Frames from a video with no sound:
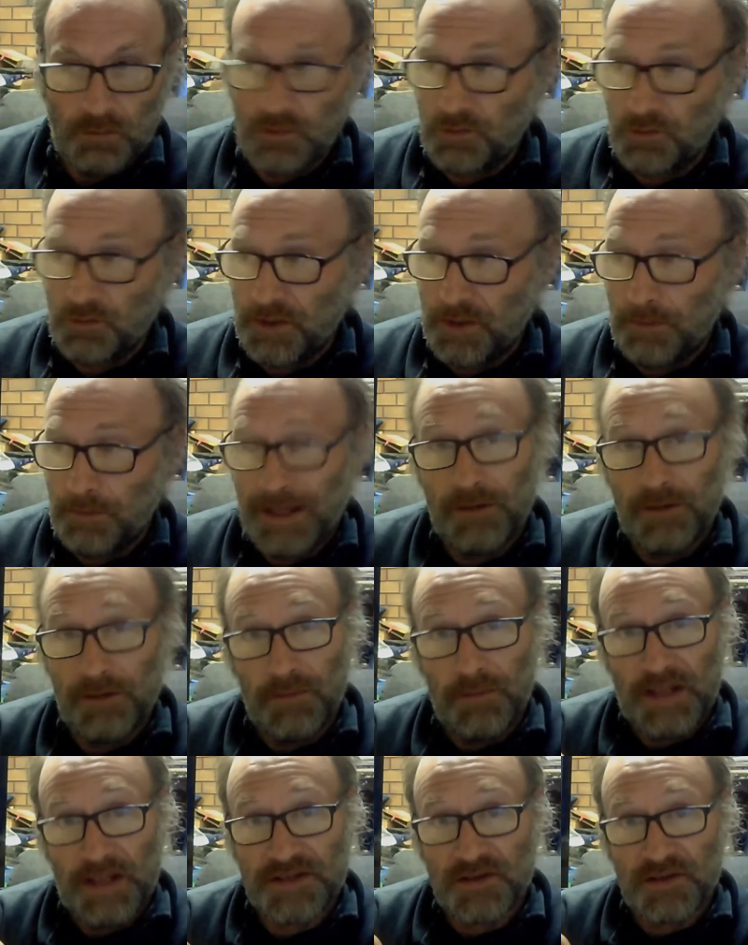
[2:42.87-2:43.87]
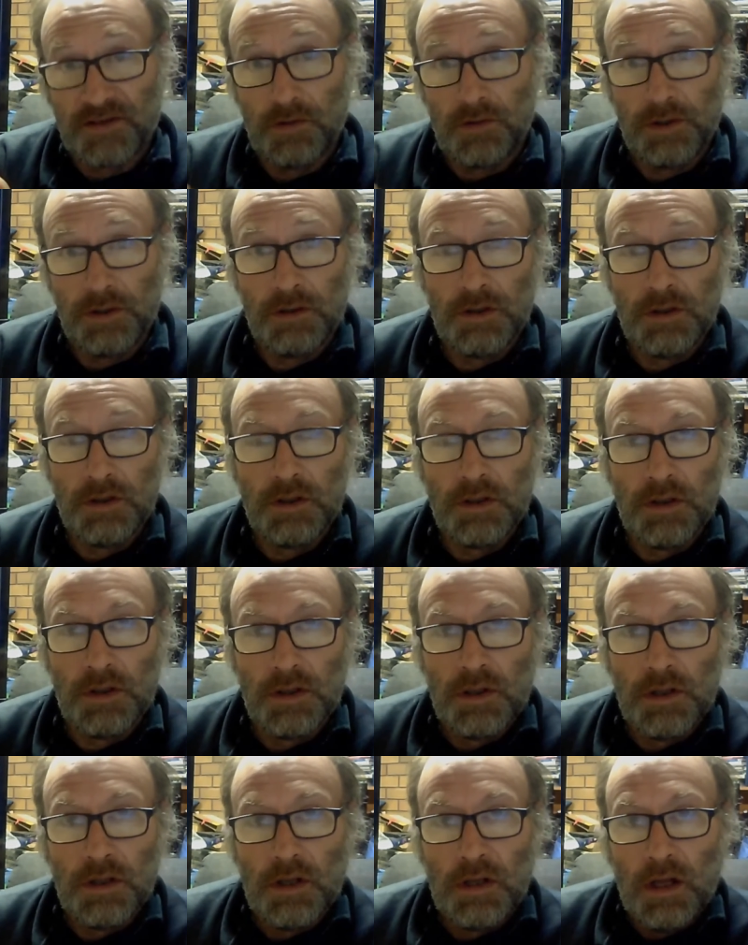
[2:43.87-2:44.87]
Which will be about that side.
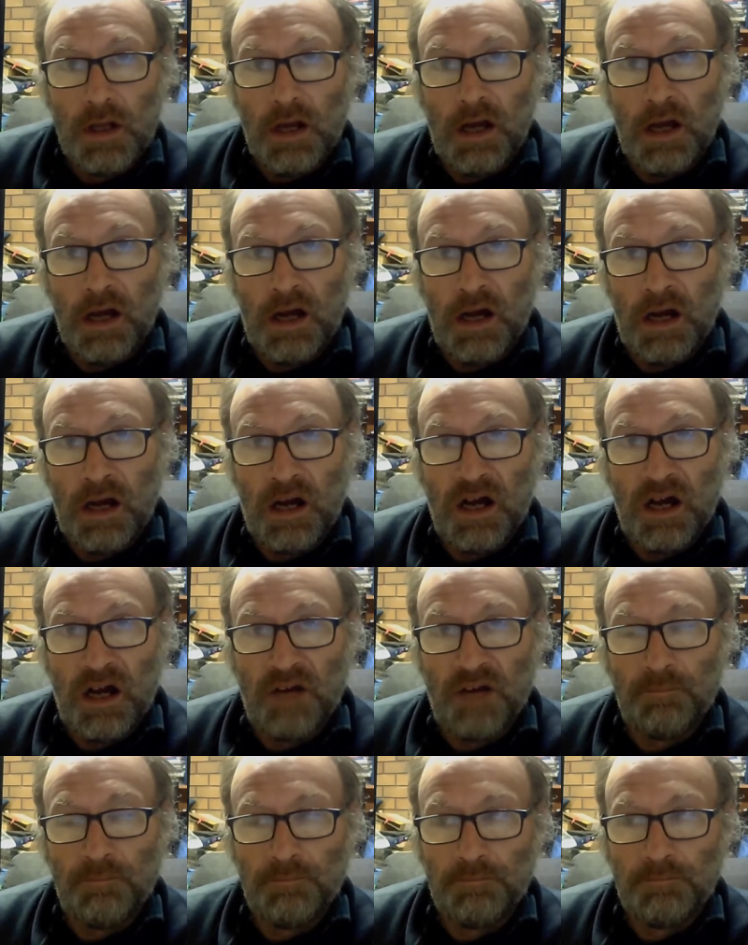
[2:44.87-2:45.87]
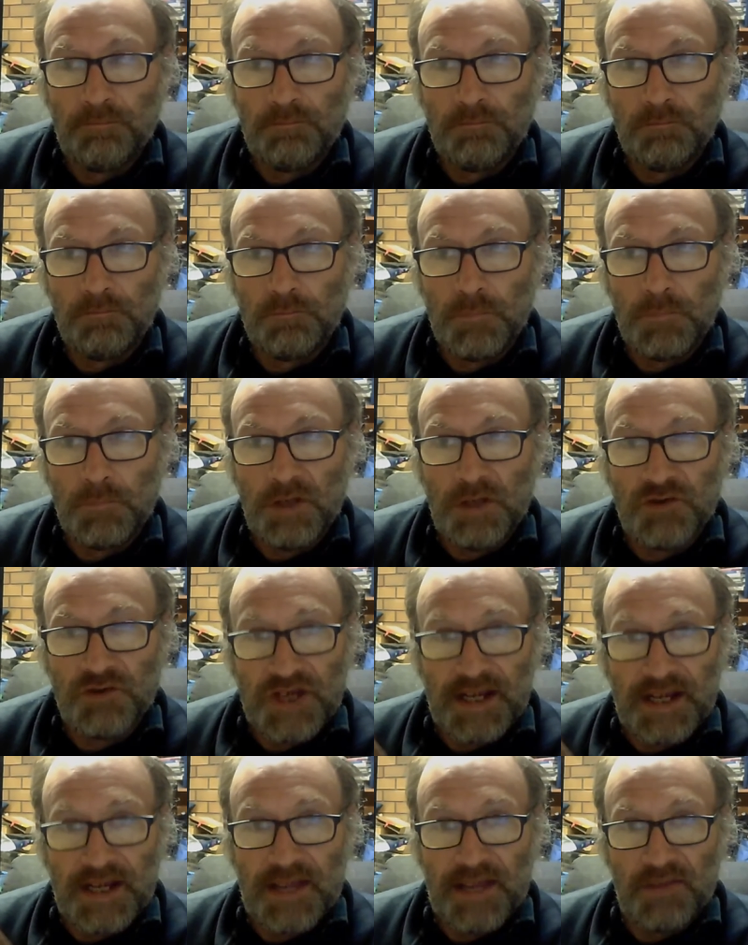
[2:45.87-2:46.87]
Um, and
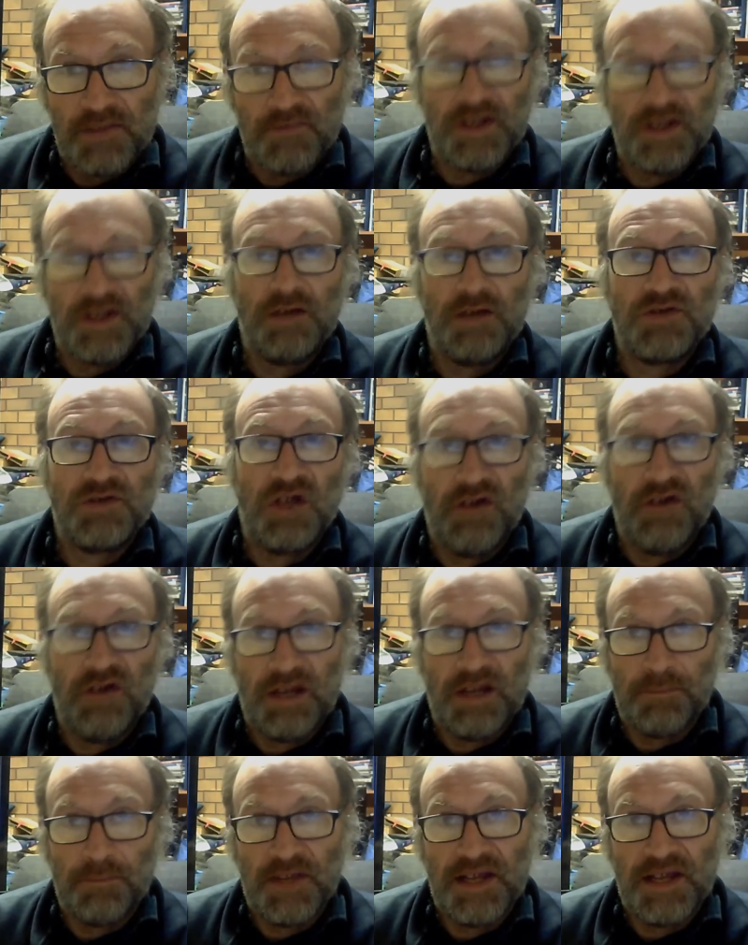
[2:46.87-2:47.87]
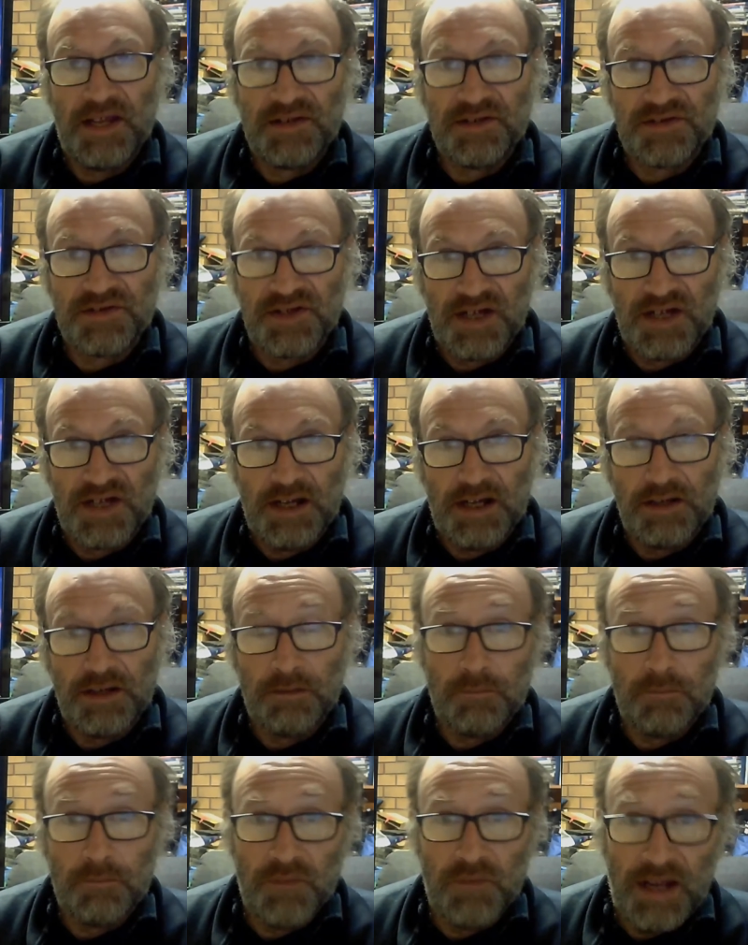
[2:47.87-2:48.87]
check out the videos going up there
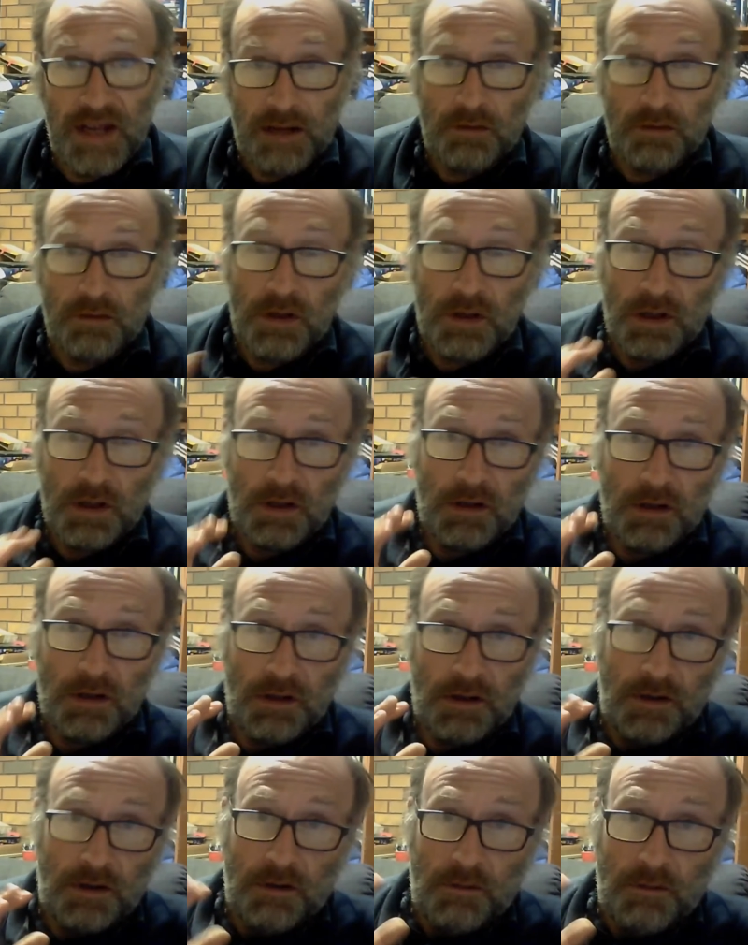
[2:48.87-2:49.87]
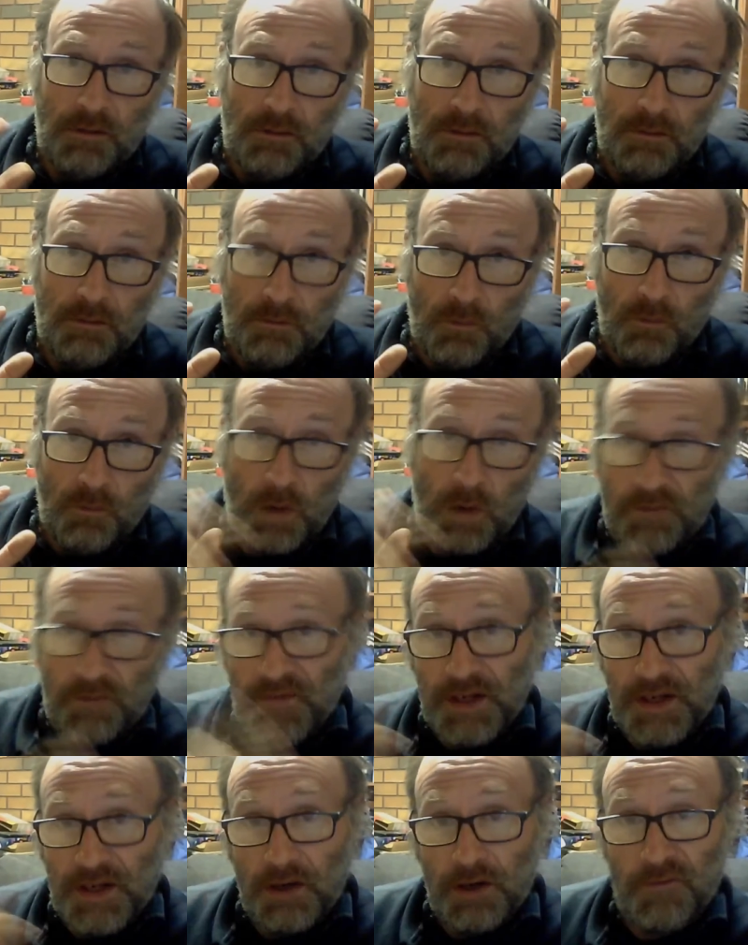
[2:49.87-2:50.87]
today. Now,
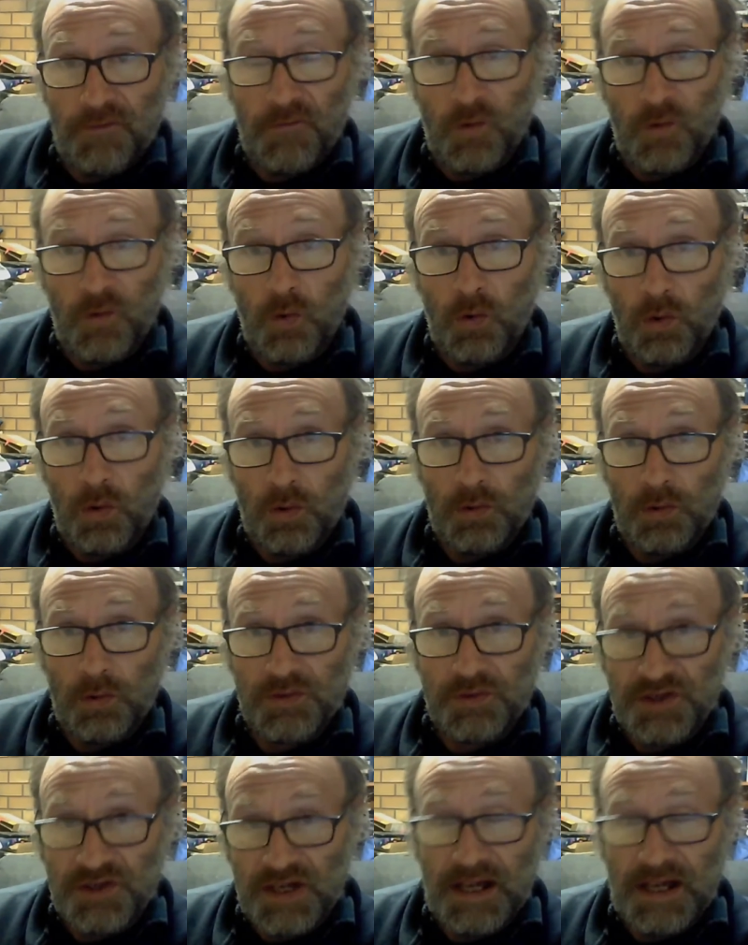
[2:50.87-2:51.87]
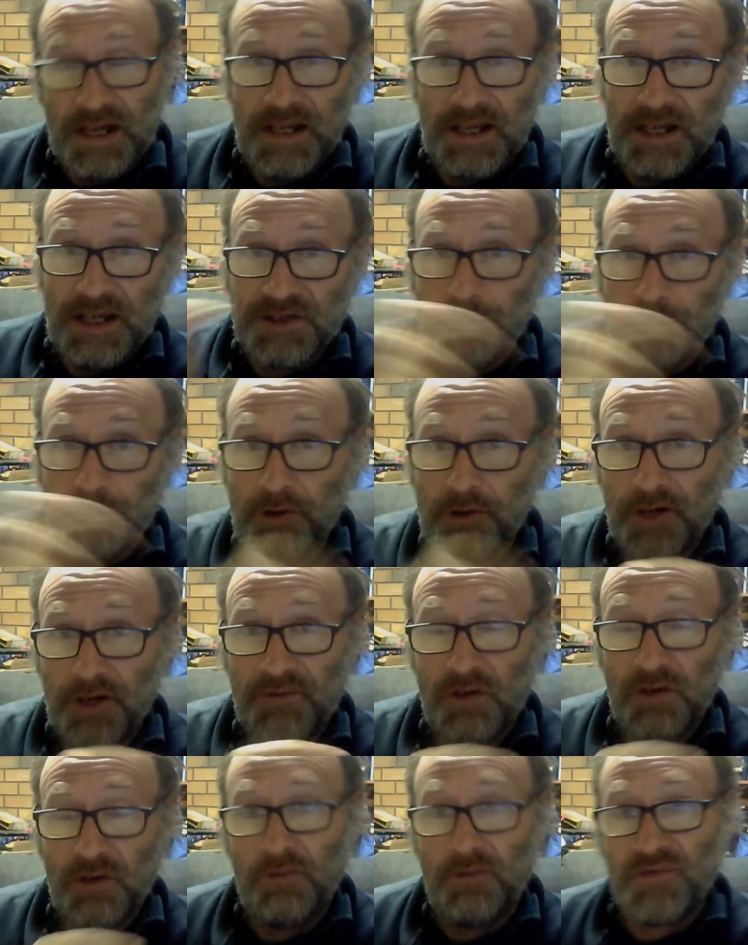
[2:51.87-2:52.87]
one video for today is a
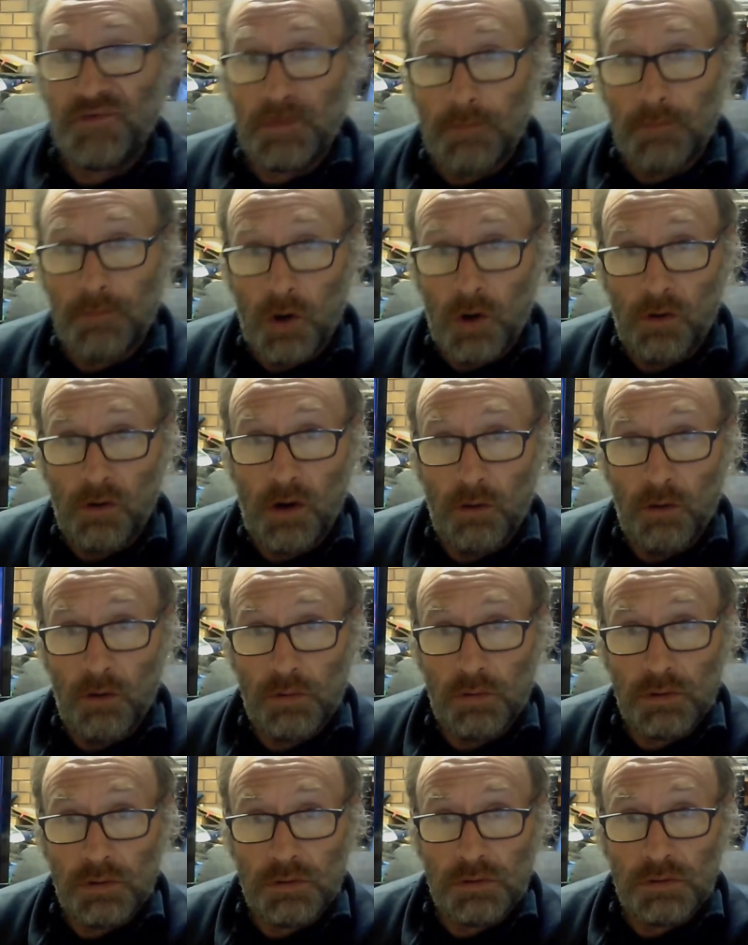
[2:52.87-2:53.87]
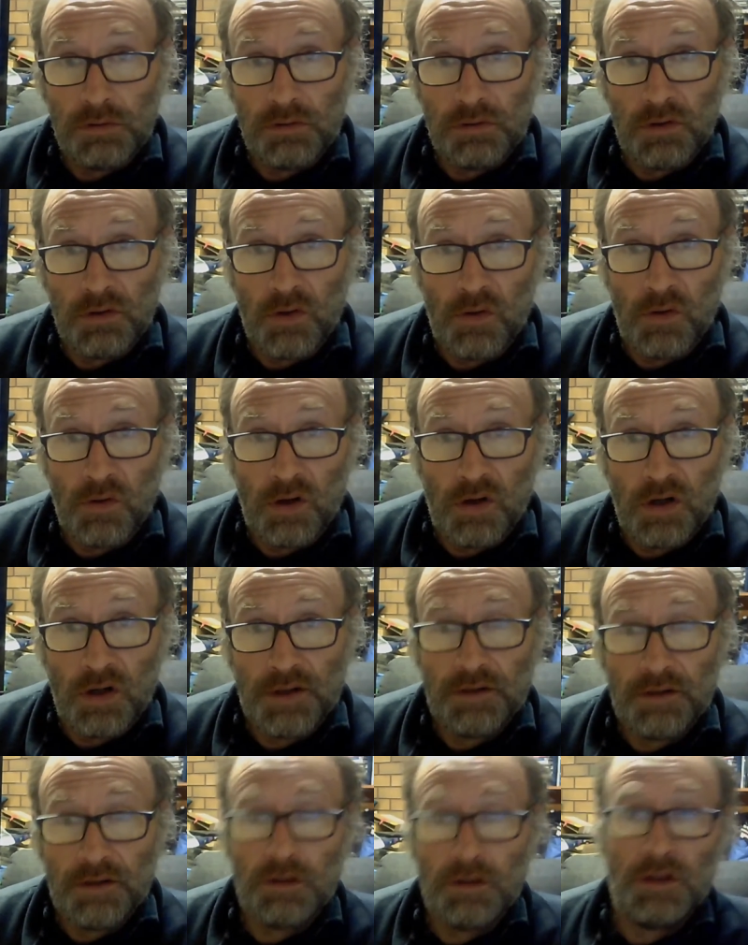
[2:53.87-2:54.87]
preview of tomorrow. All
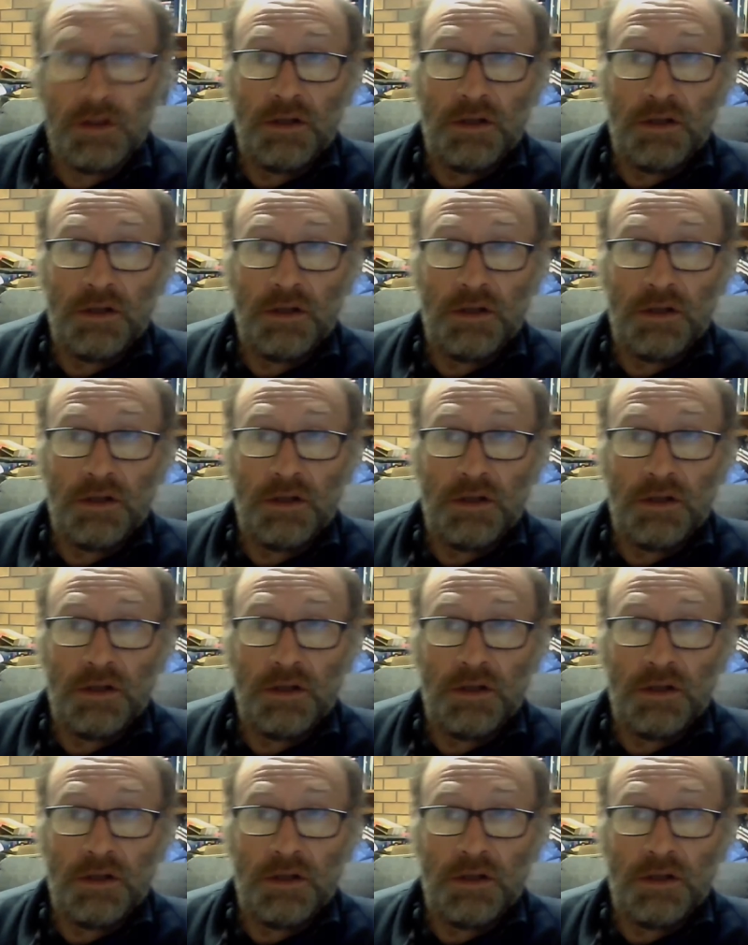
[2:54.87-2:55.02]
right?